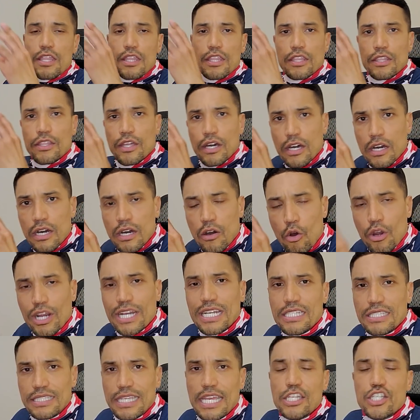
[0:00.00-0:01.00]
the
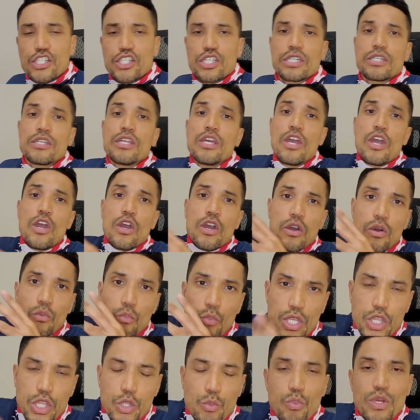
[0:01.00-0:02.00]
organization
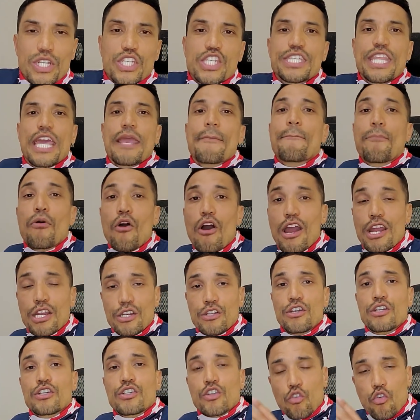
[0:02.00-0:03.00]
with which they
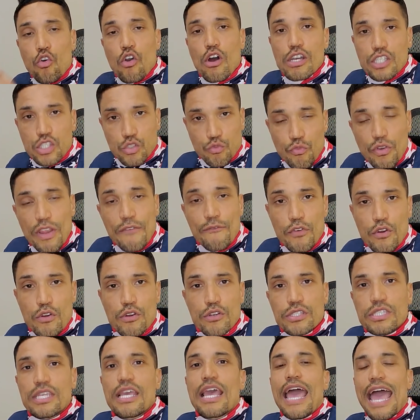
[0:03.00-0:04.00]
partnered, Cross
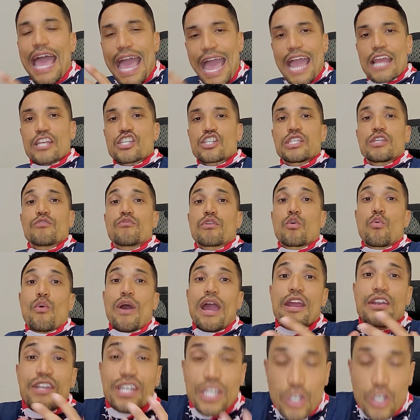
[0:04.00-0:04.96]
Rivers, actually required a